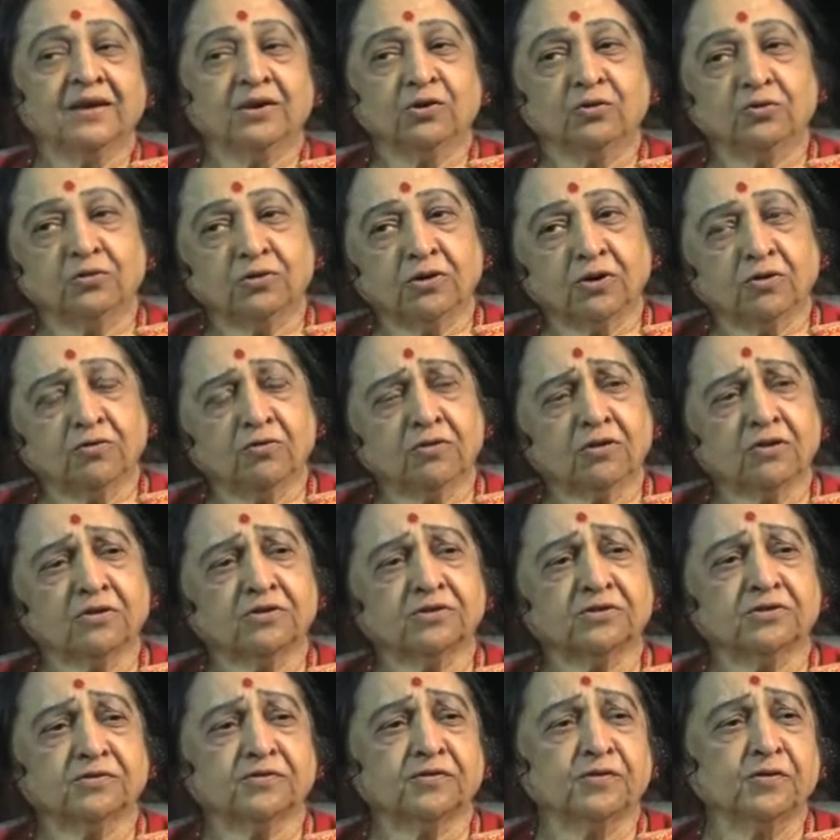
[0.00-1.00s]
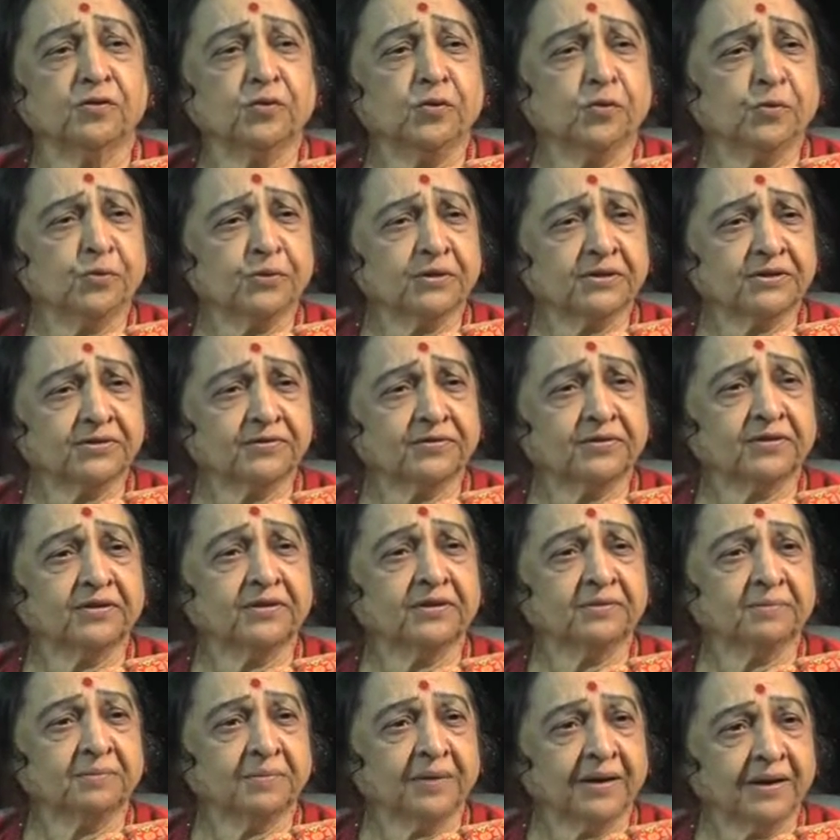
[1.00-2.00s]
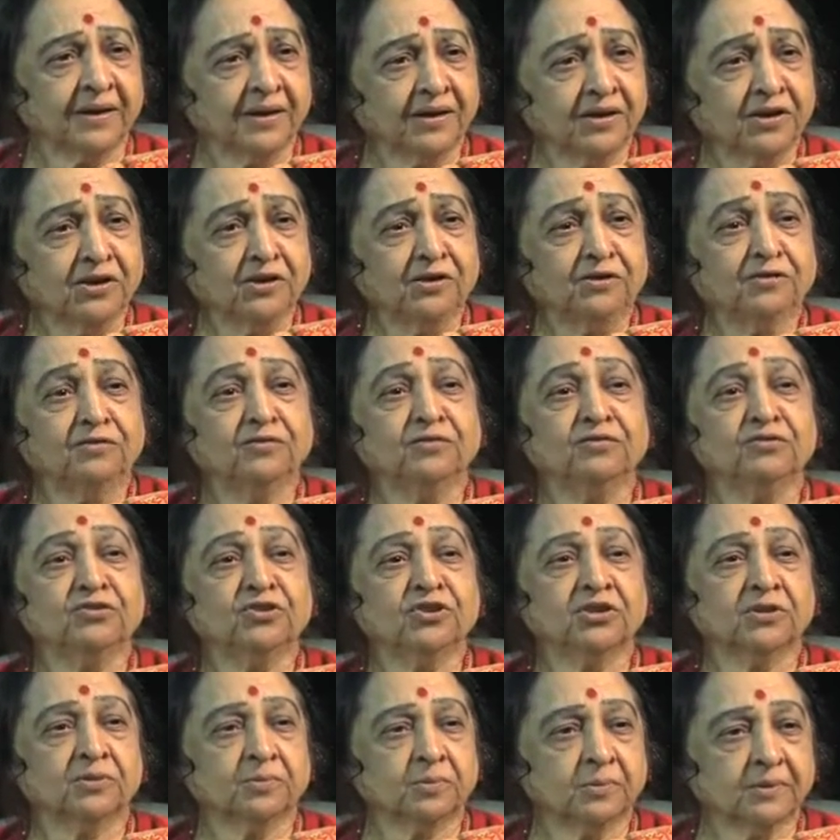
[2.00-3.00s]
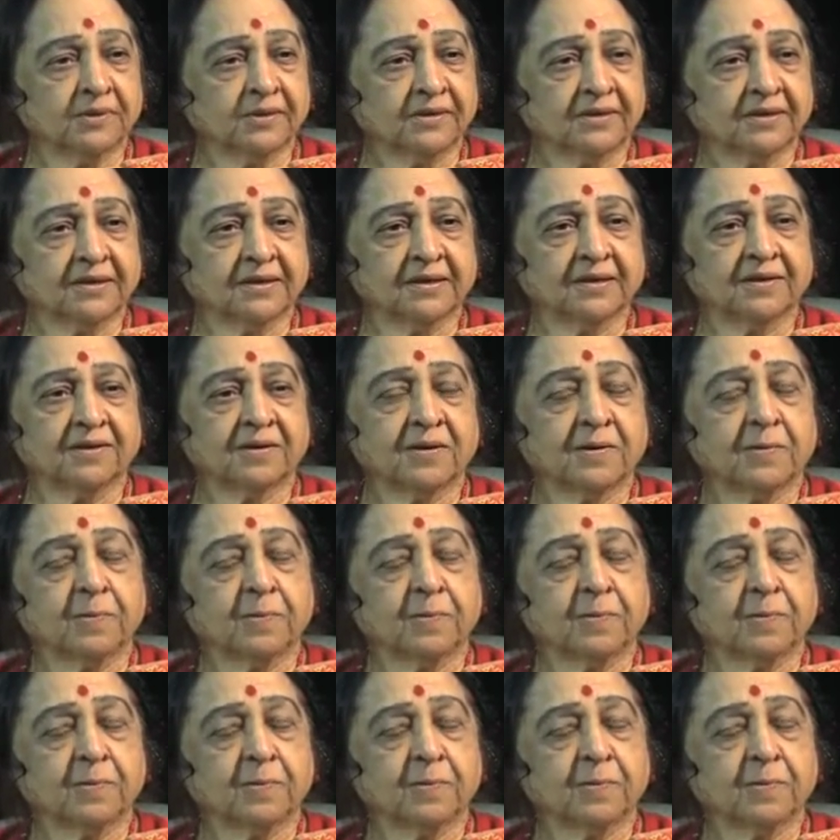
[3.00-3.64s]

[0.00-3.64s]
took down lots of notes for my future work.